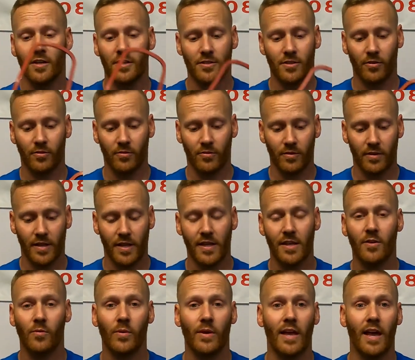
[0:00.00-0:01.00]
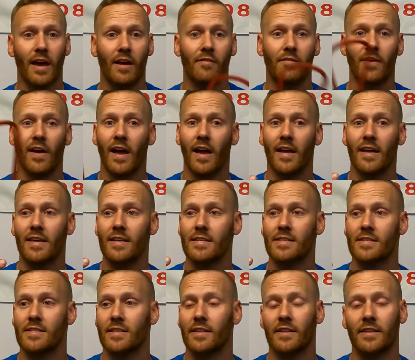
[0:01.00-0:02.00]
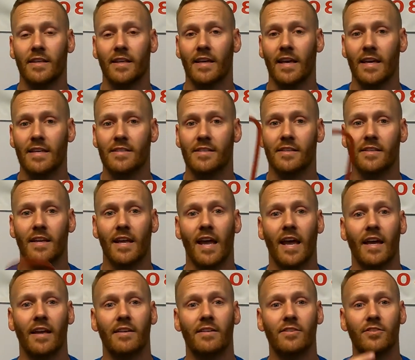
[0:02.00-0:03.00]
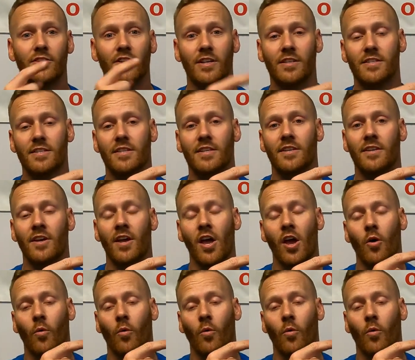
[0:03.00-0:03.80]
So here we have a silicone gasket and just here